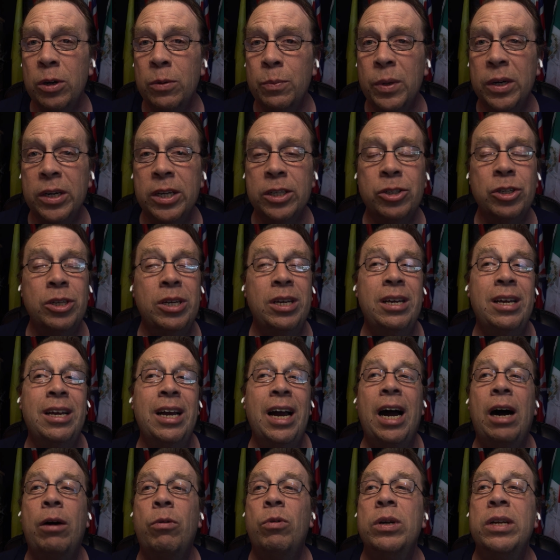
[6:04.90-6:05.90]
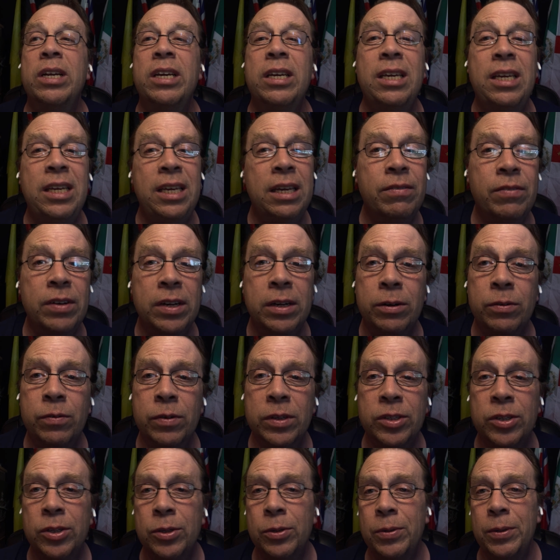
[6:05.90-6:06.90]
much. I want to give it over
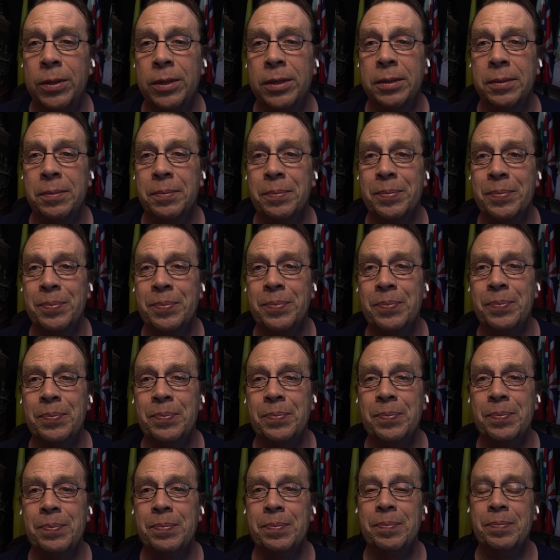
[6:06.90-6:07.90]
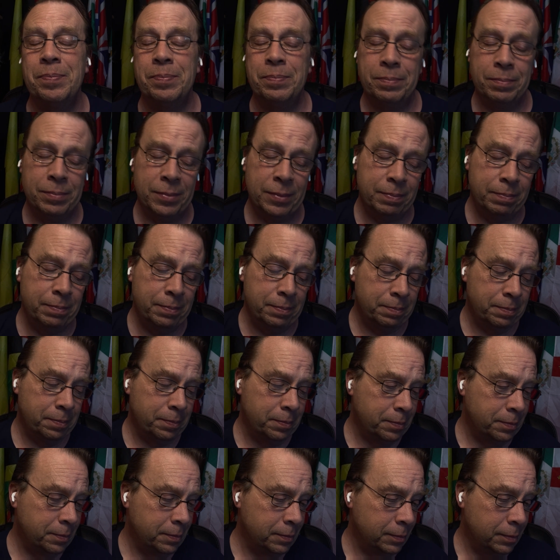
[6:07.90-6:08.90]
to you.
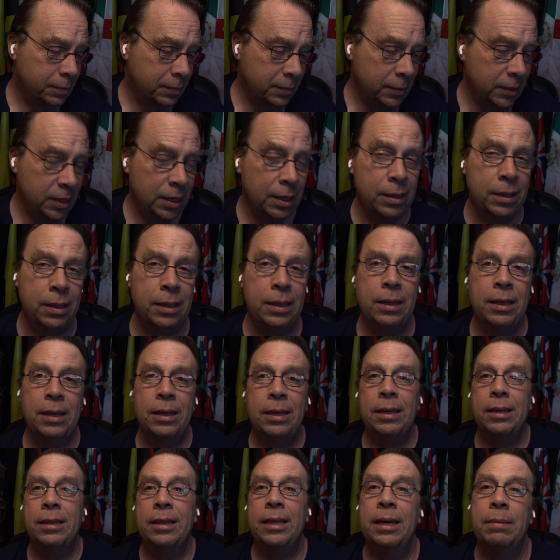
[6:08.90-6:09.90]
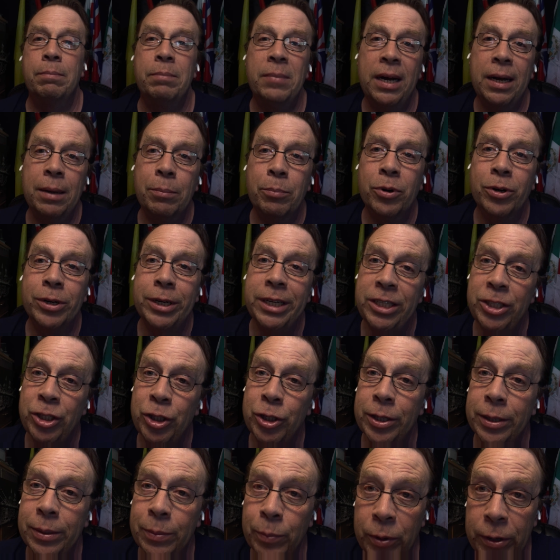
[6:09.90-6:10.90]
That might preach
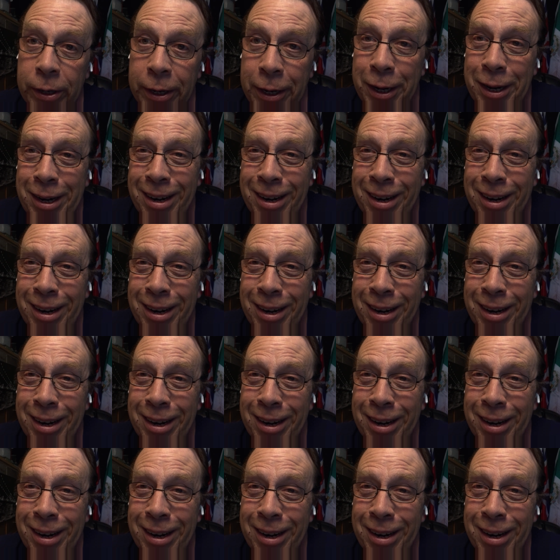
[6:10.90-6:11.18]
somewhere.